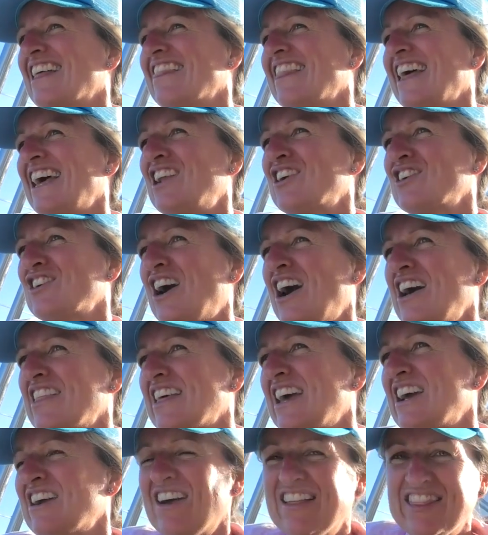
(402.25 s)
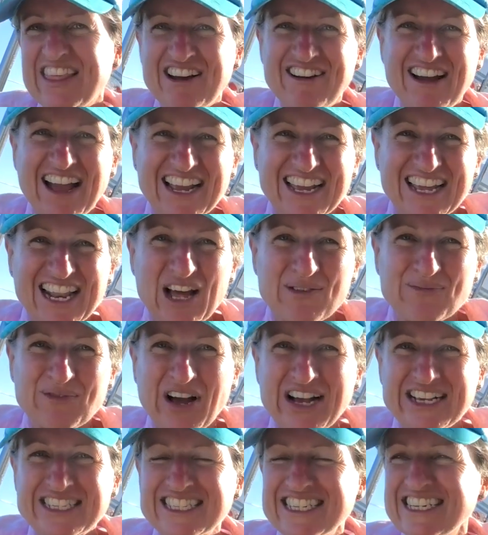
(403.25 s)
They look like they're anchored up
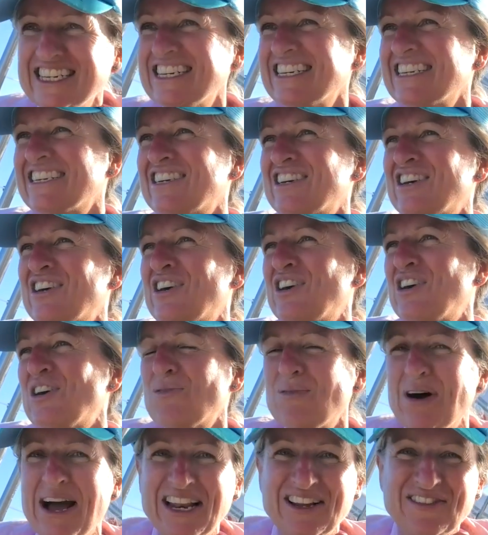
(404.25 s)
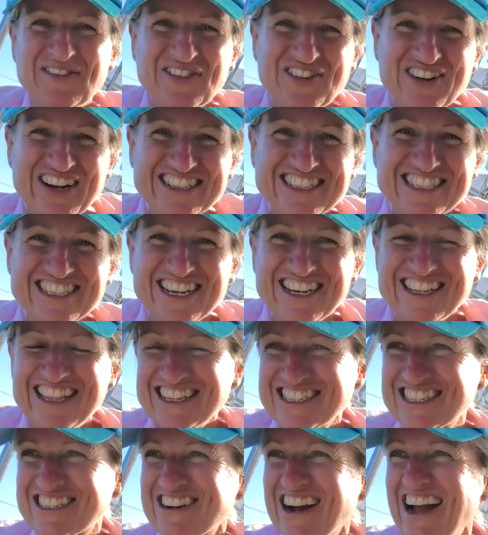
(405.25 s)
nicely, waiting for us, so
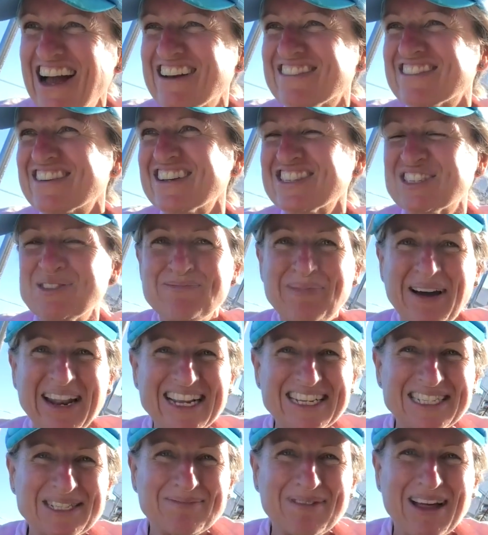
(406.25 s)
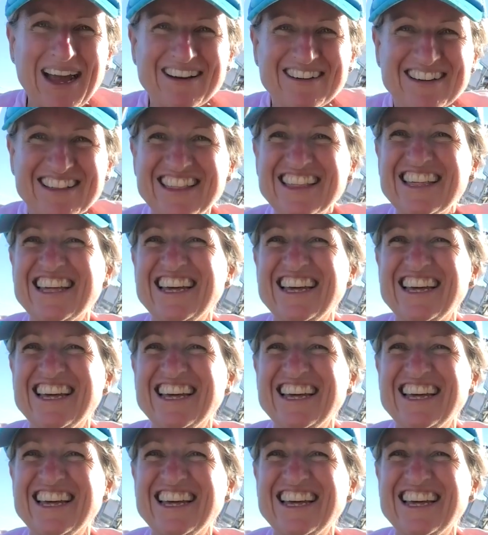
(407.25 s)
that's great. We've got some buddies to play with.